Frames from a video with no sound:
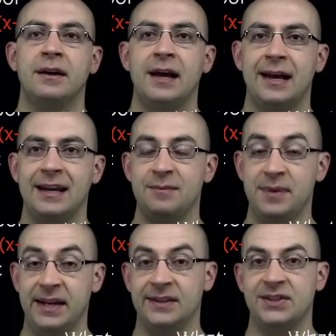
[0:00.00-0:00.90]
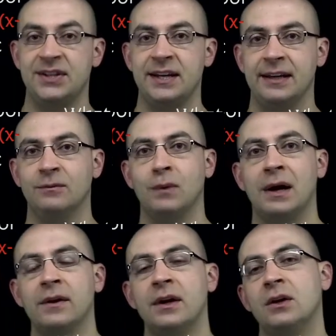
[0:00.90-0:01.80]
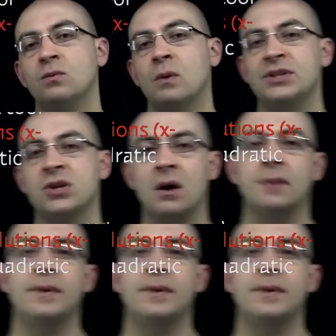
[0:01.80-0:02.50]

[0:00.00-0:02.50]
a, b, and c. Well, when we talk about